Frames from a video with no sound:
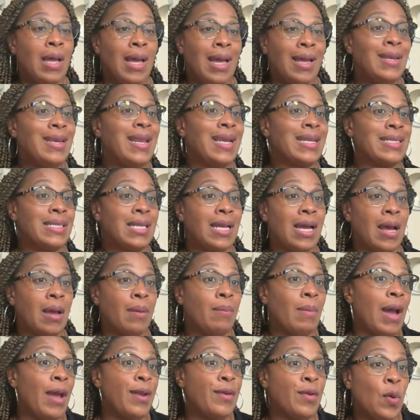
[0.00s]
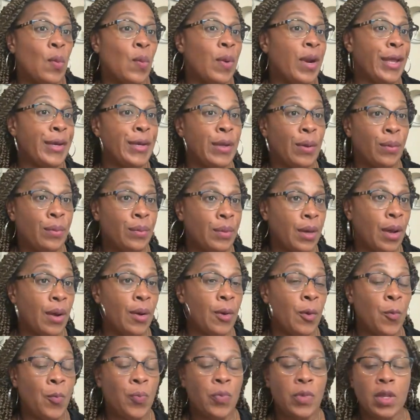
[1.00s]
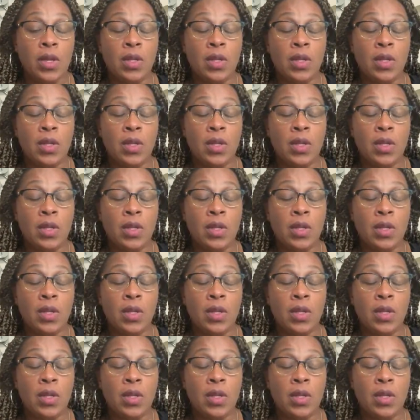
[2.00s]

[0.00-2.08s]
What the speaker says: Next time I know what I don't know.